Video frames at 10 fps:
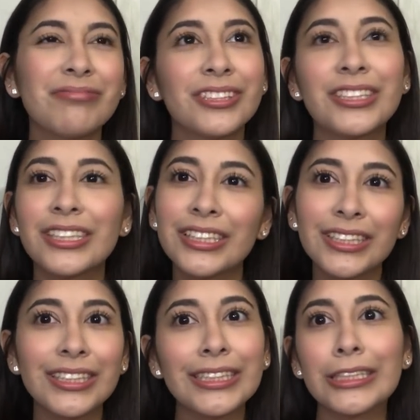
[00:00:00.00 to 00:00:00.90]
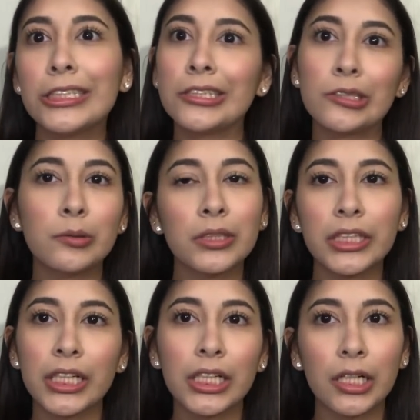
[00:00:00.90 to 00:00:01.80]
I kind of like don't want
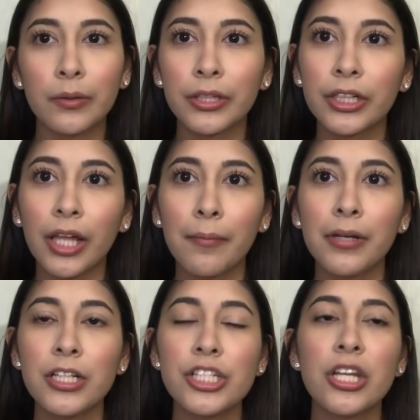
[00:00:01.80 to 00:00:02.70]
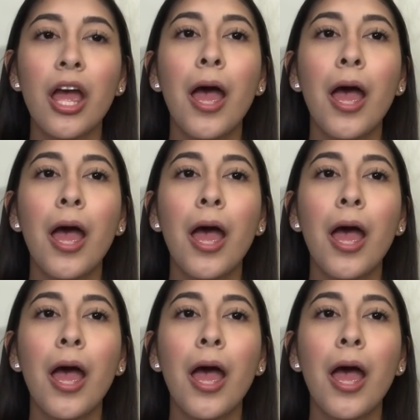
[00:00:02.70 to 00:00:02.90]
to hang out with her that much.